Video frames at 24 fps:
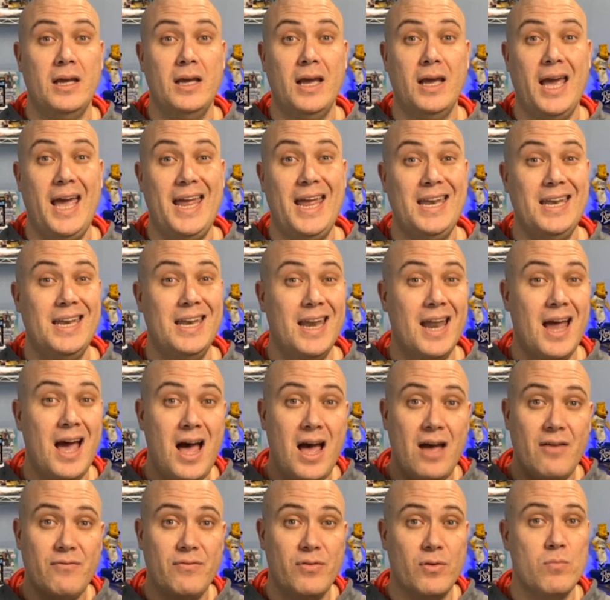and
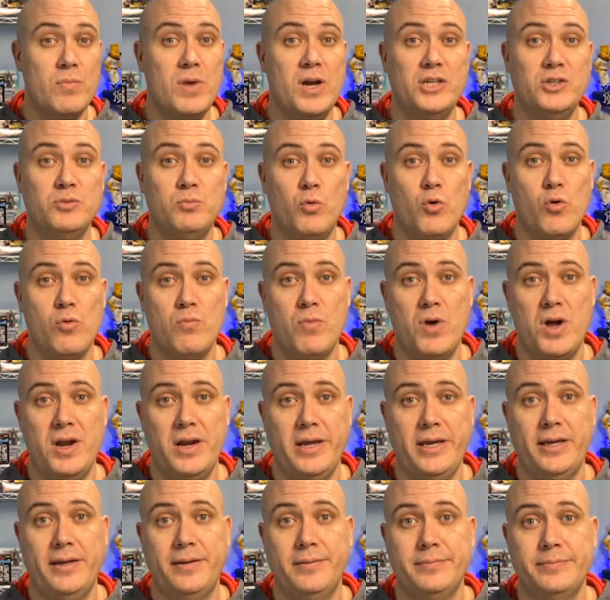not for much more
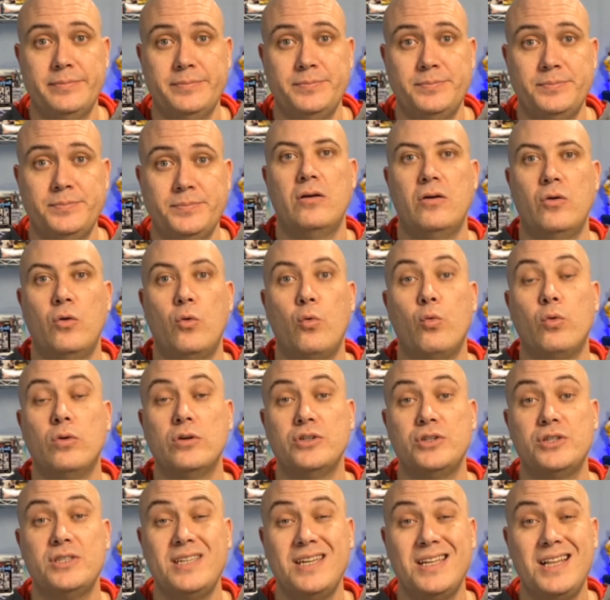money. We're
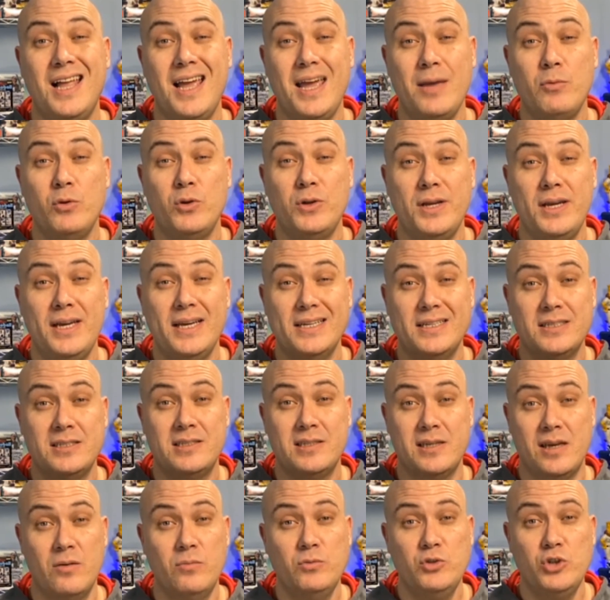still able to get
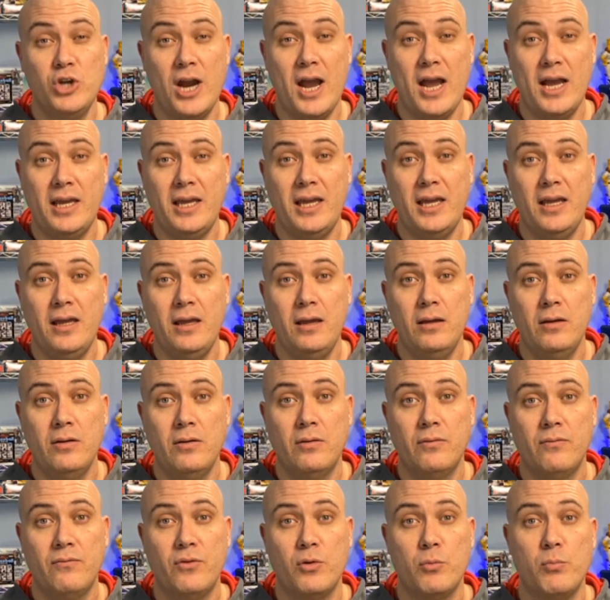some tracking
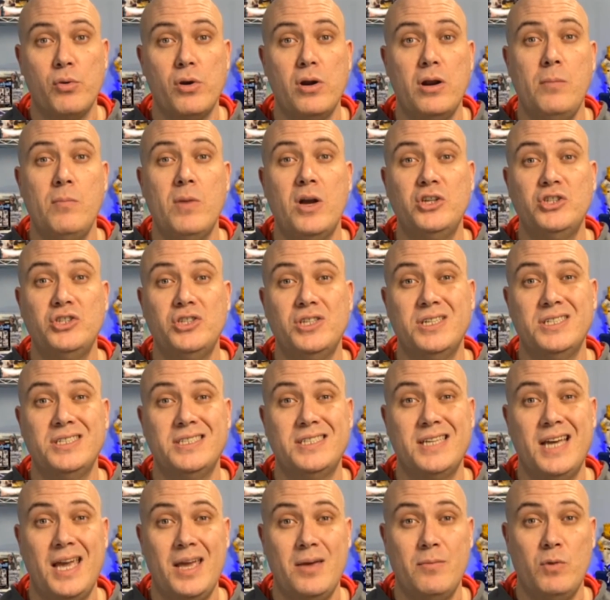for pretty much the
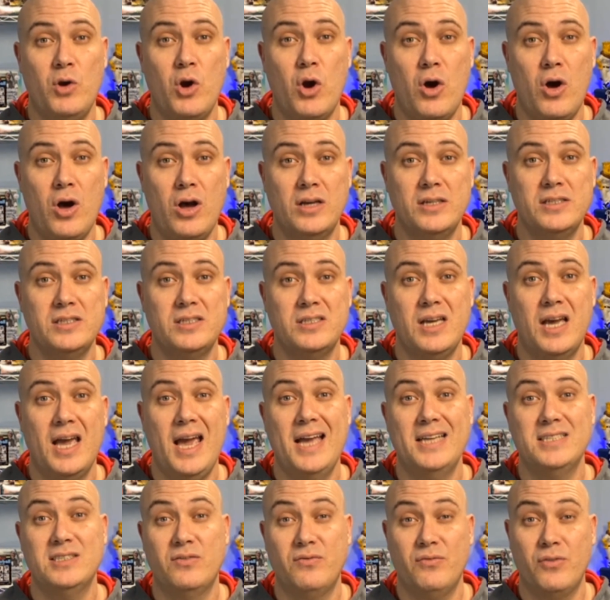same cost
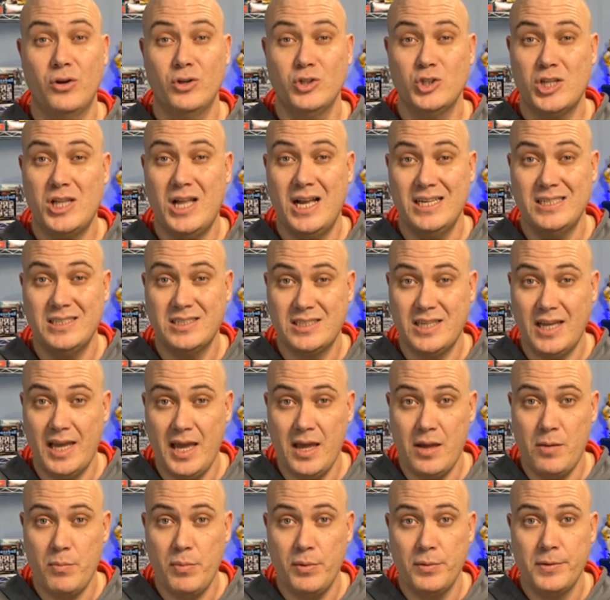as a first-class
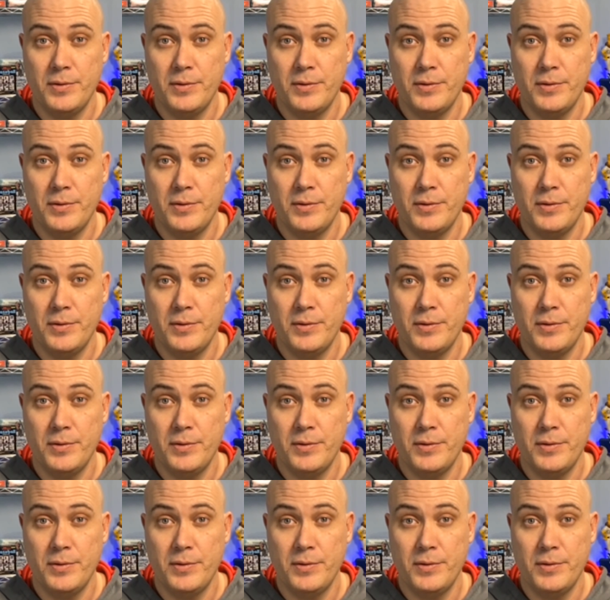stamp,